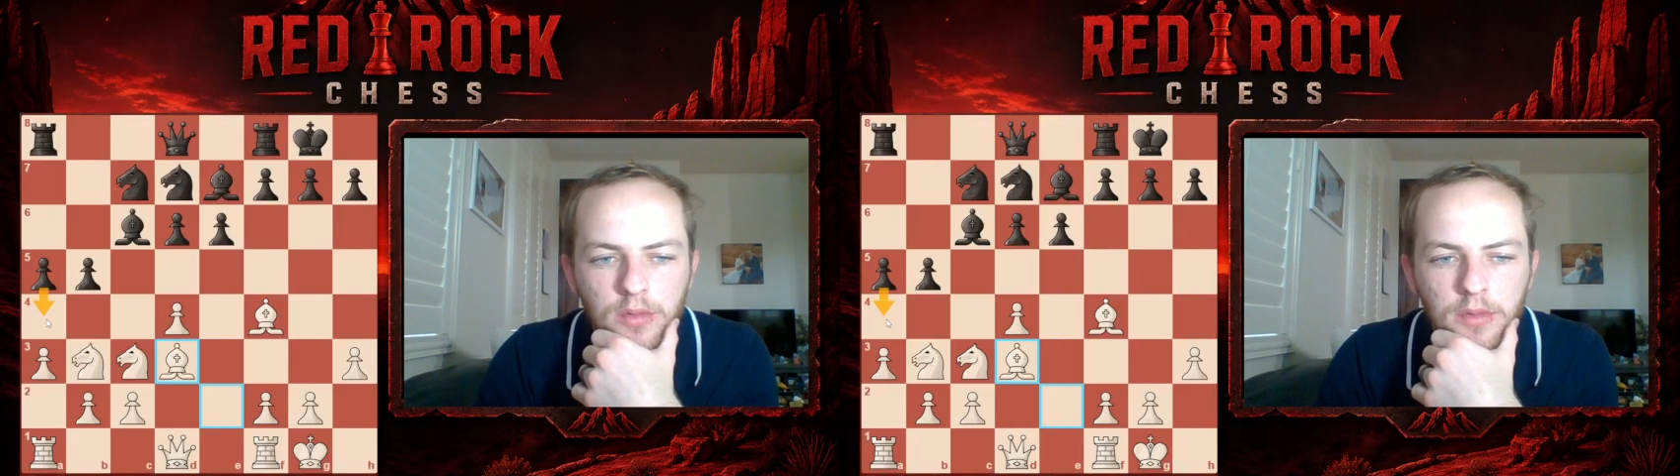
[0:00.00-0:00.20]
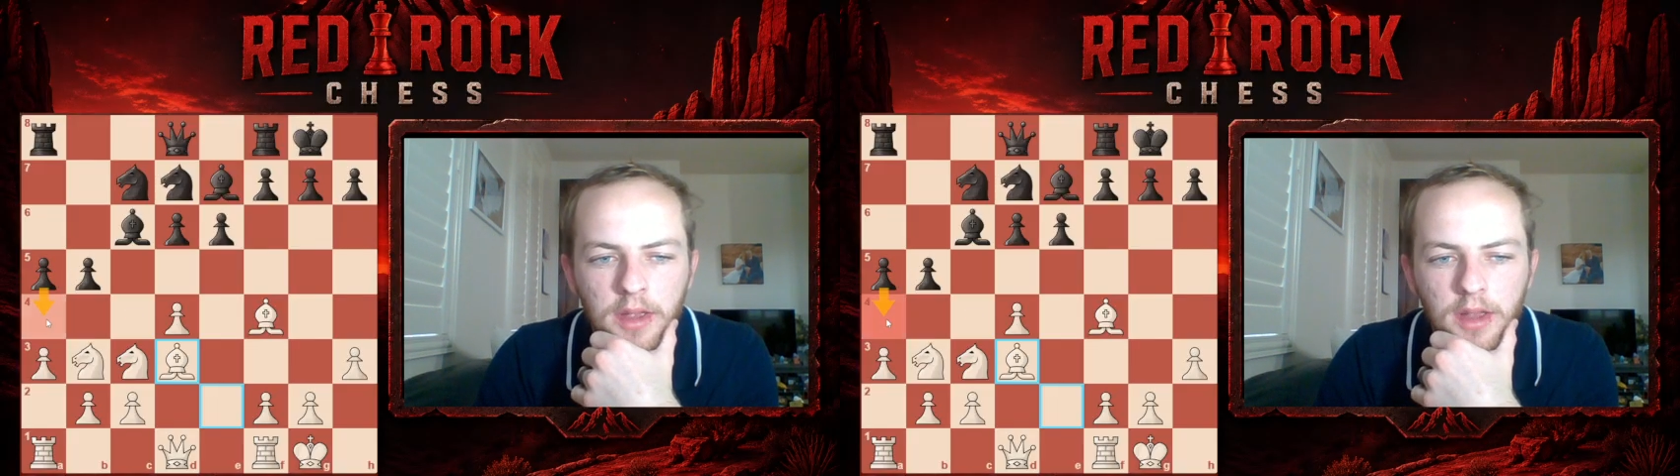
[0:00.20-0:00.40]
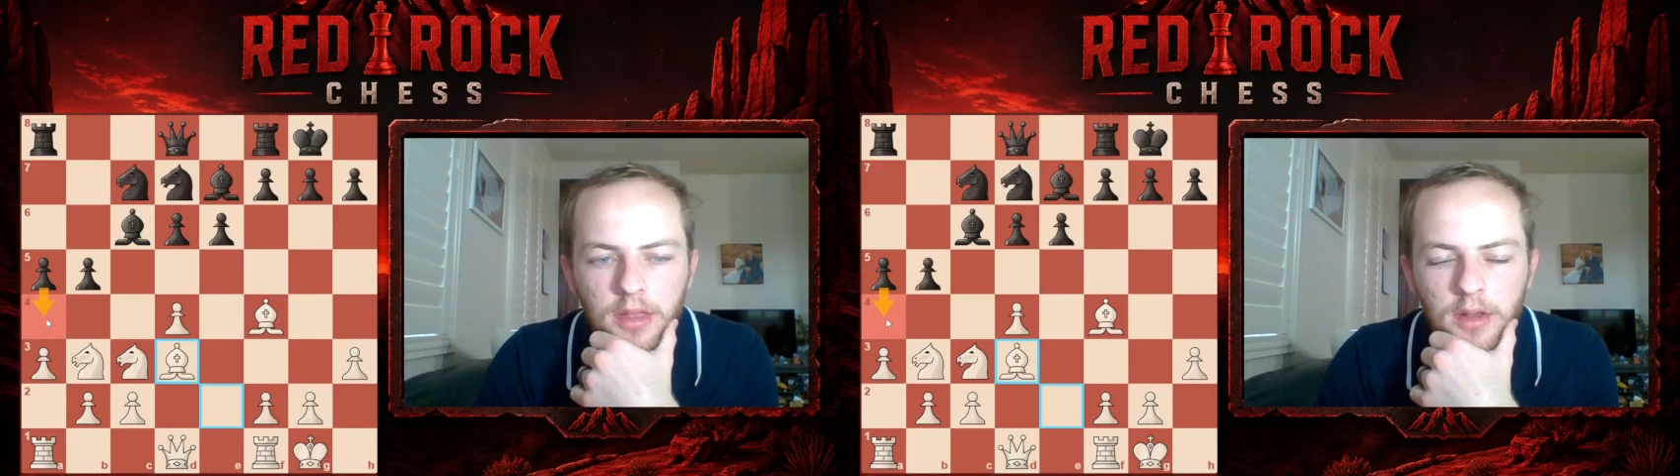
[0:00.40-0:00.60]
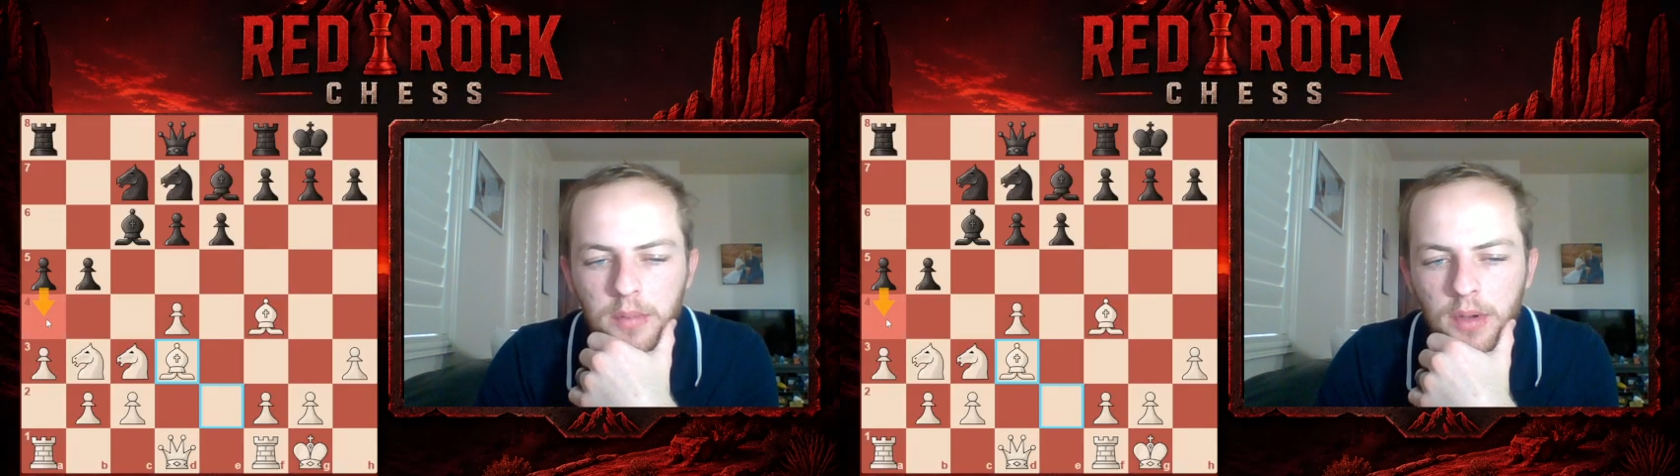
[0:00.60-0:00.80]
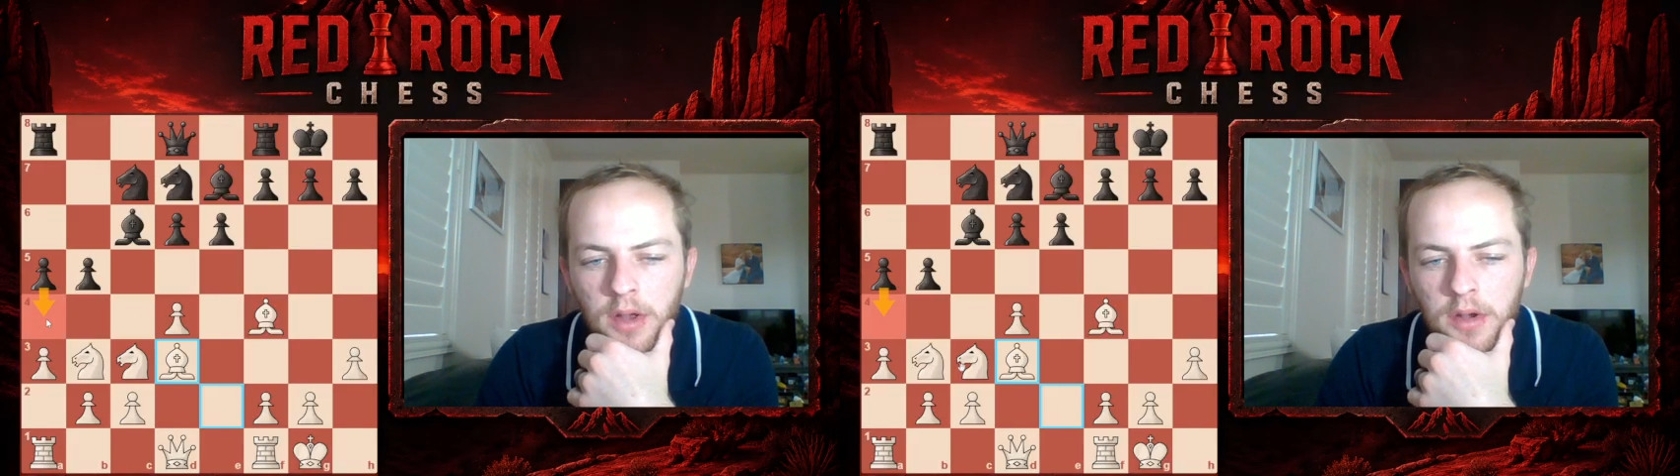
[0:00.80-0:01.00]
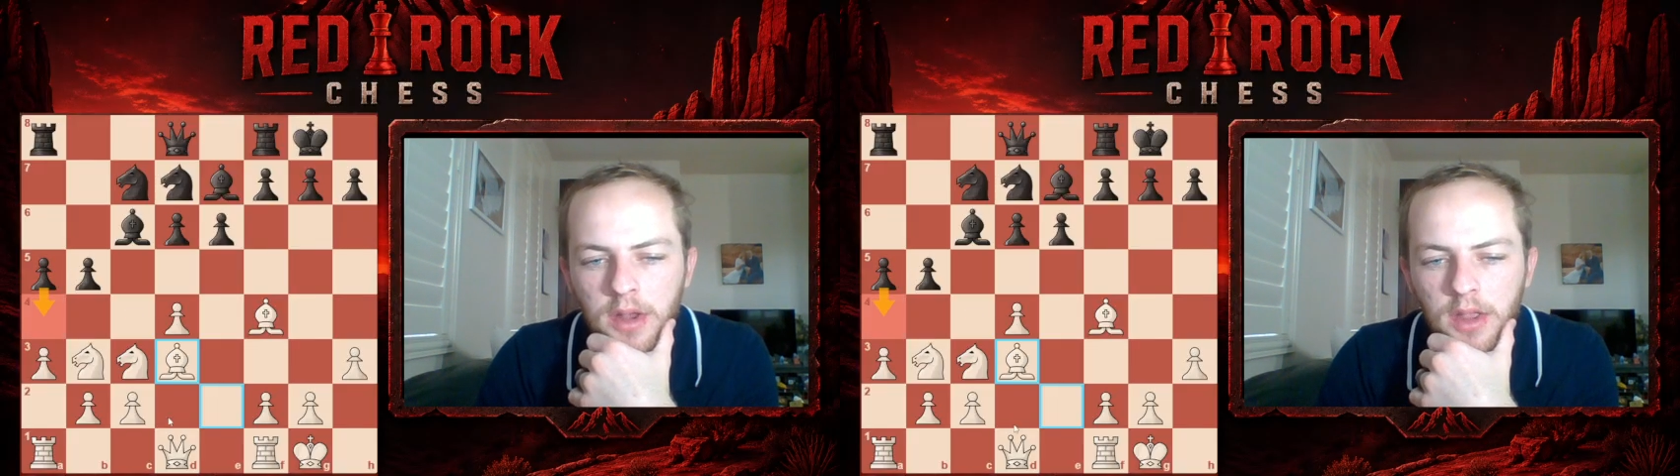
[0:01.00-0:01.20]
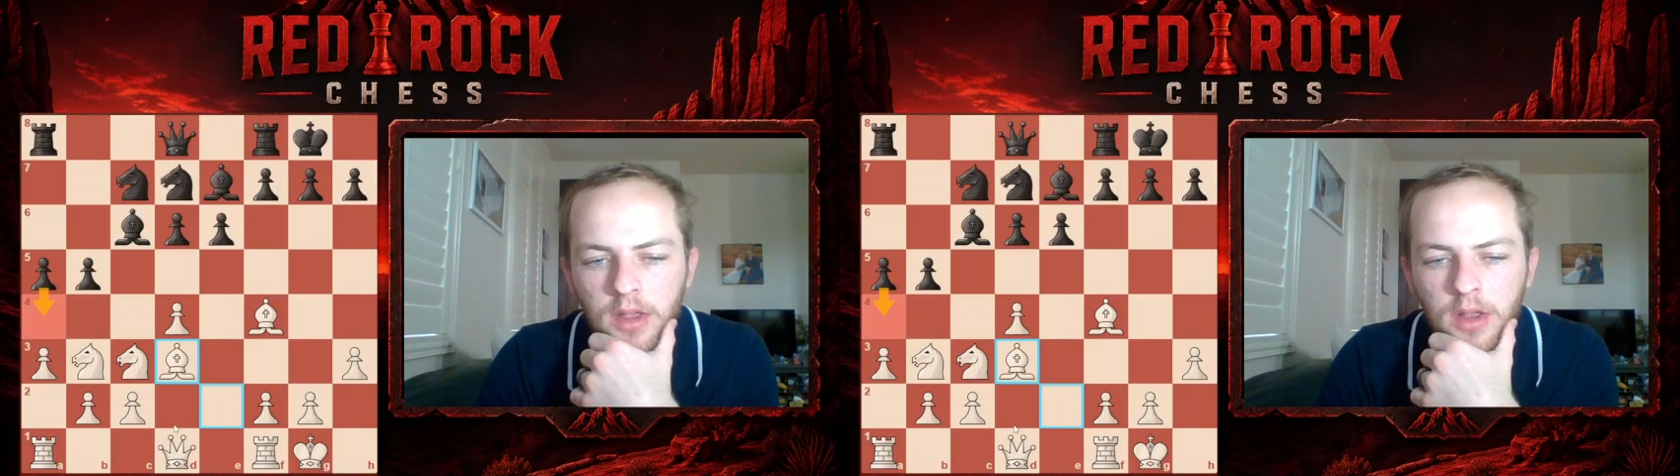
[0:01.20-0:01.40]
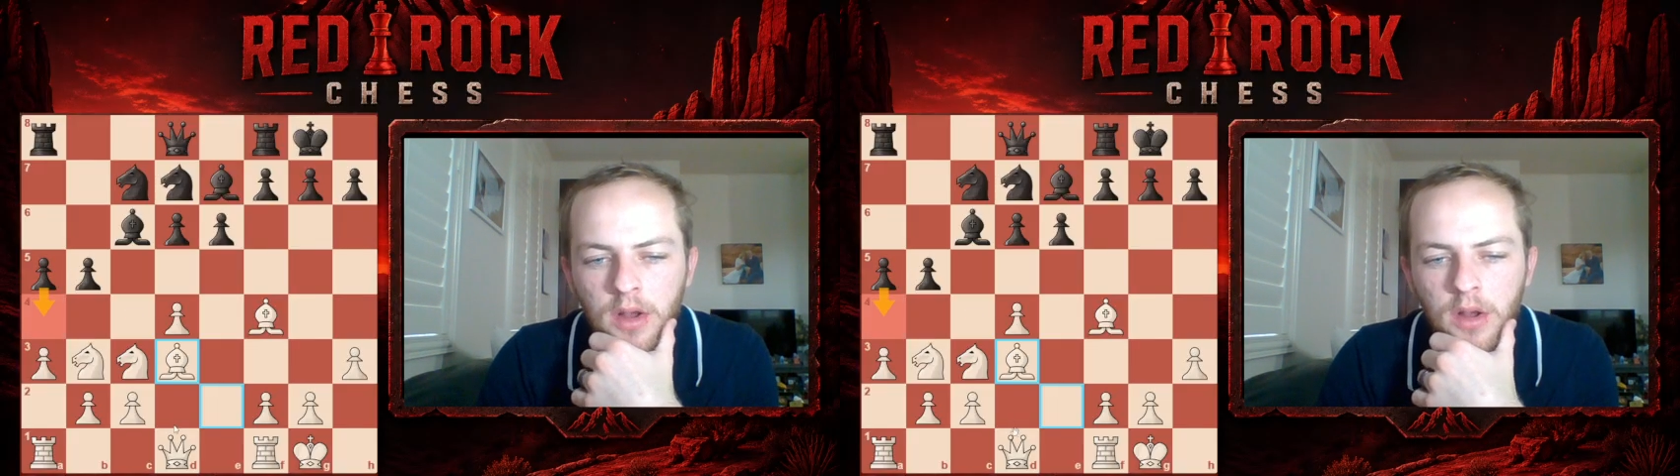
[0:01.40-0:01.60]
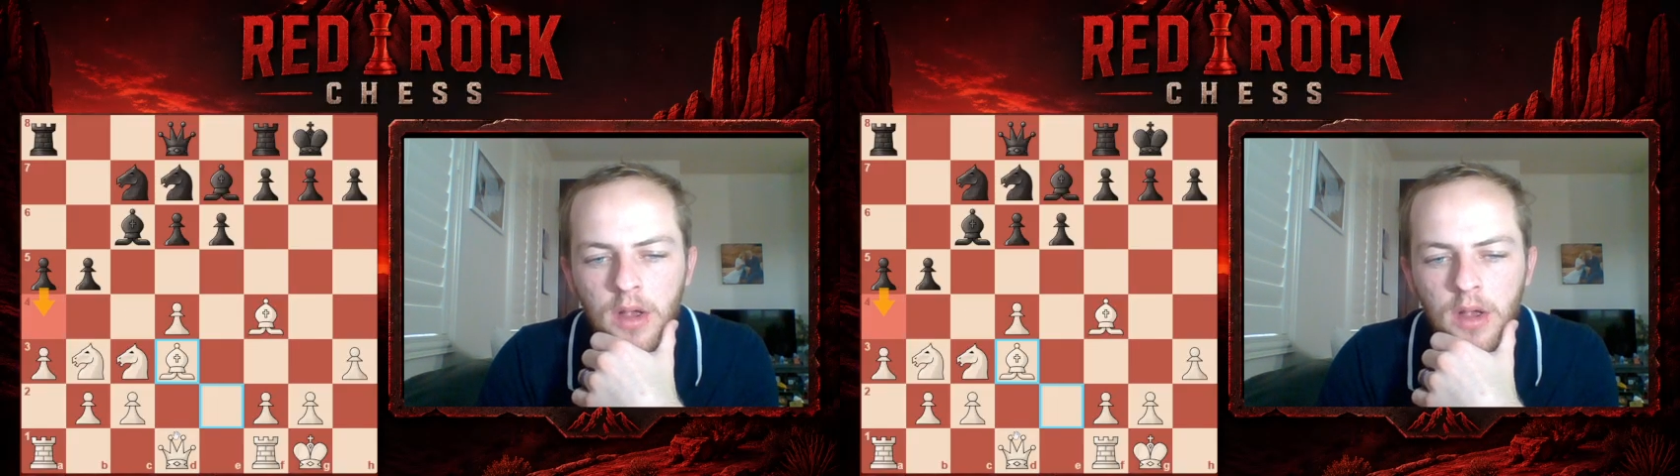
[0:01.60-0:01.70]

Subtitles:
like their pawn right here,